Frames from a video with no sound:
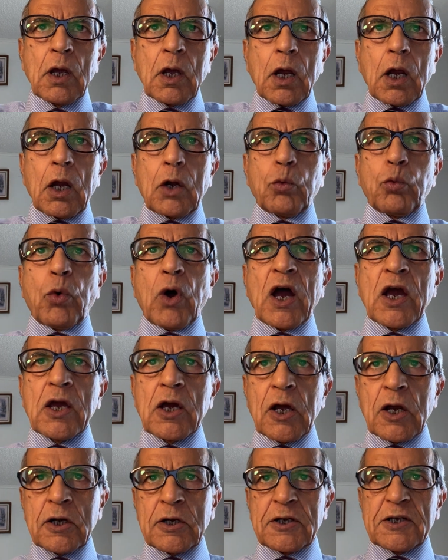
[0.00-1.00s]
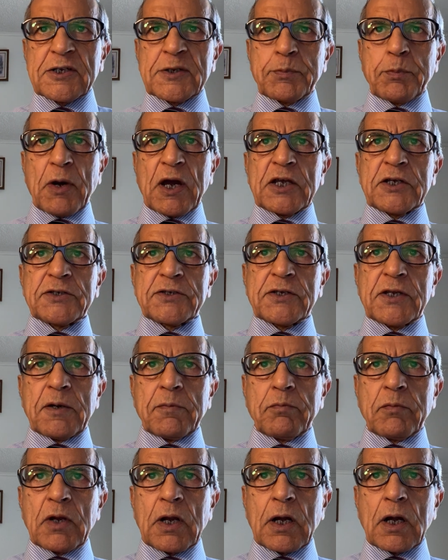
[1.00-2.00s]
and why I despise
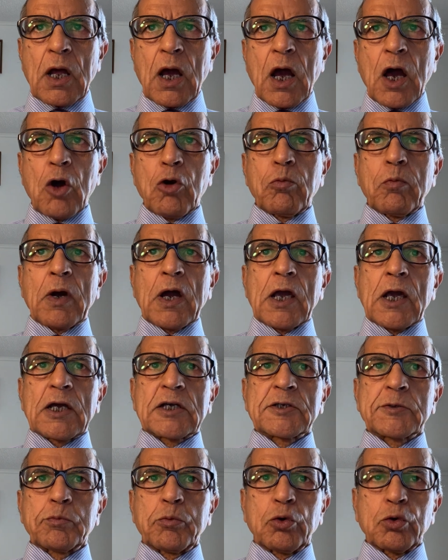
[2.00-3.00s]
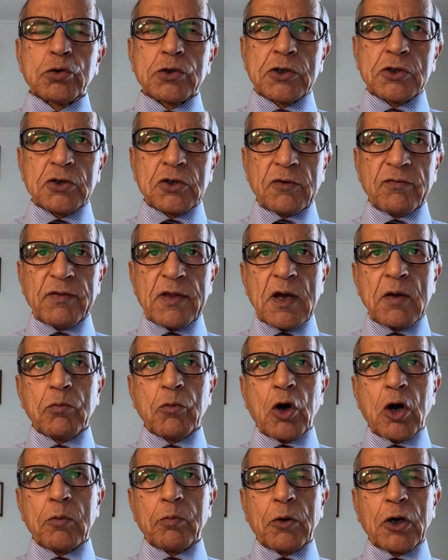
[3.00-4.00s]
them, and how my exposes of them
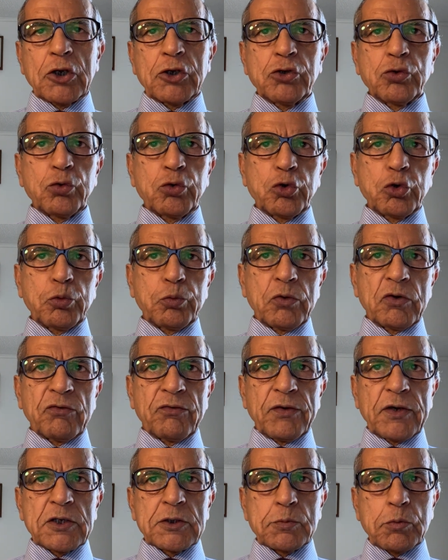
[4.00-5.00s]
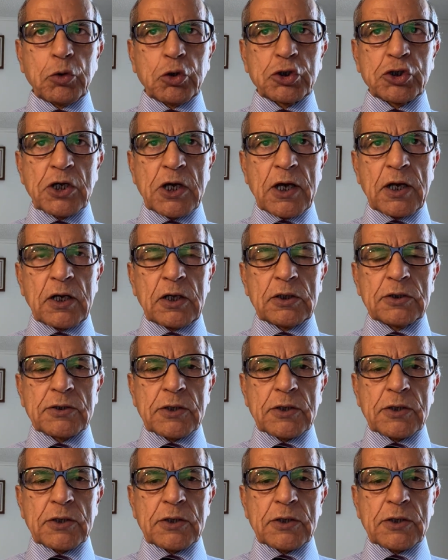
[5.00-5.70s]
on my YouTube and Facebook channels,